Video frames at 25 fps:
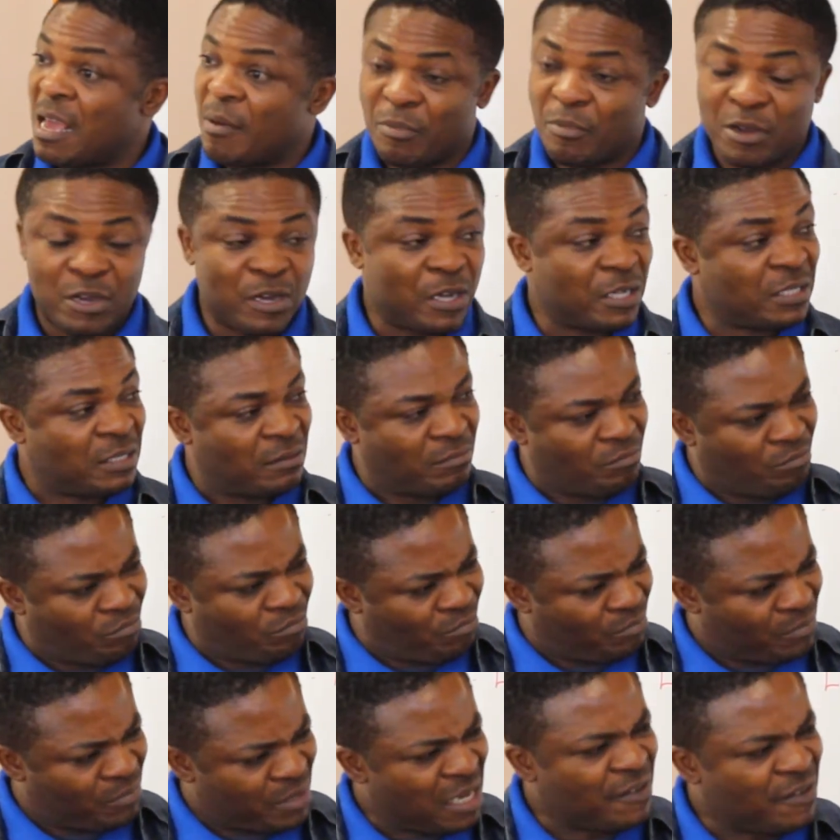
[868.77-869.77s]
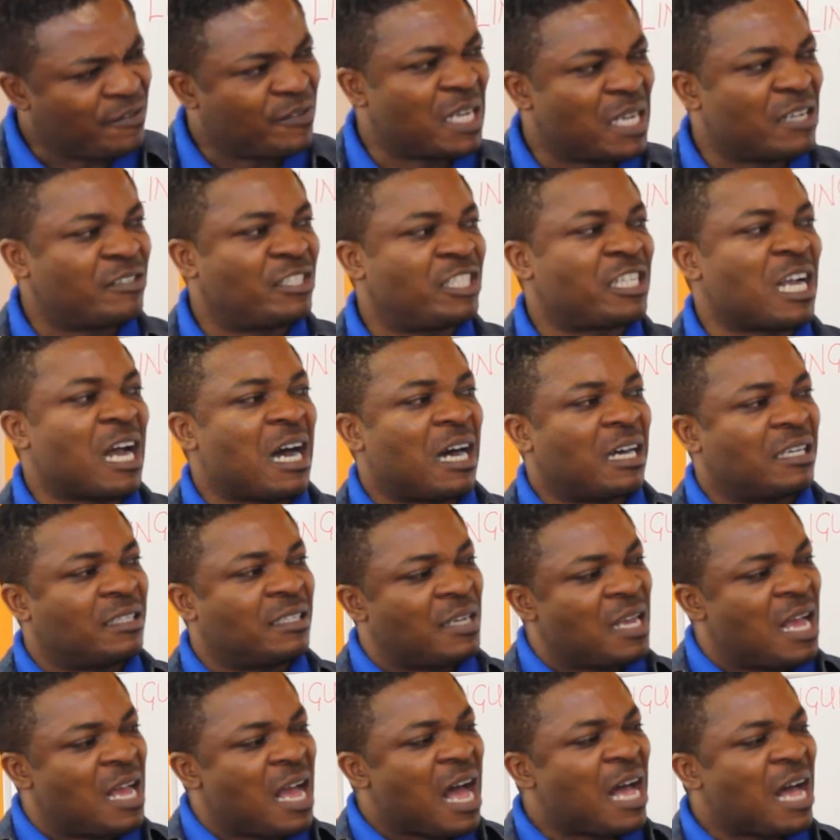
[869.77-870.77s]
because this
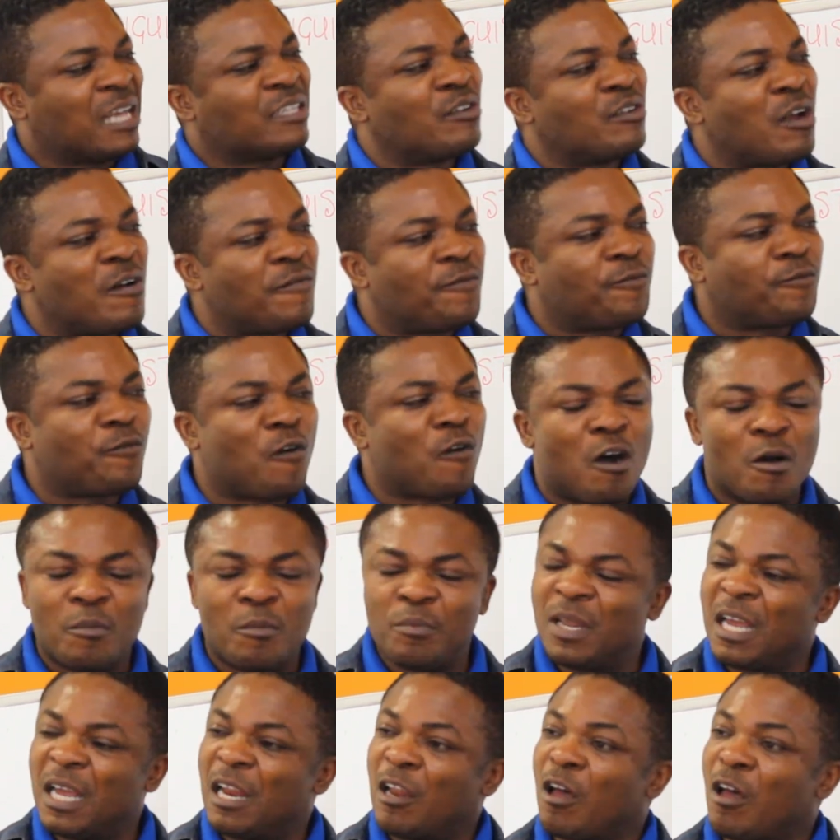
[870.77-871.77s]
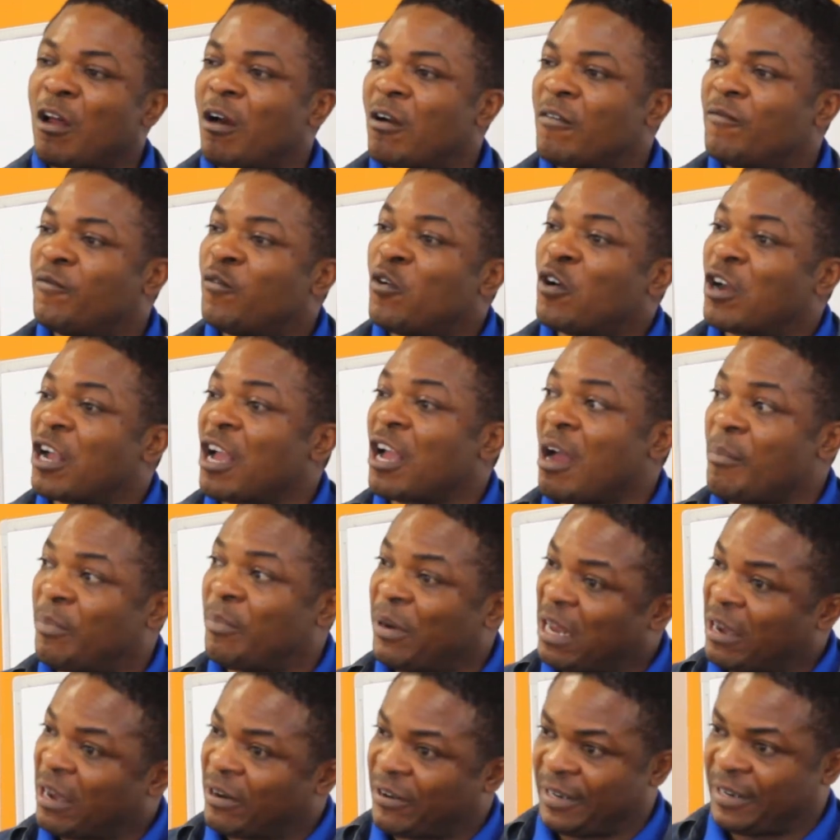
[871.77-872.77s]
child has not formed a lot of
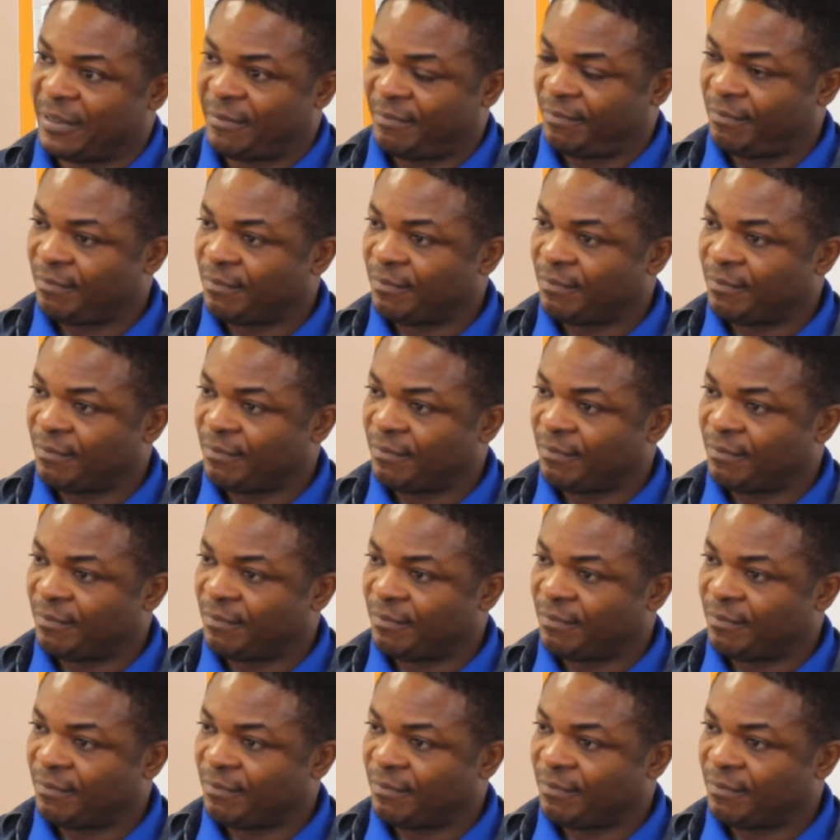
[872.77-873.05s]
vocabulary,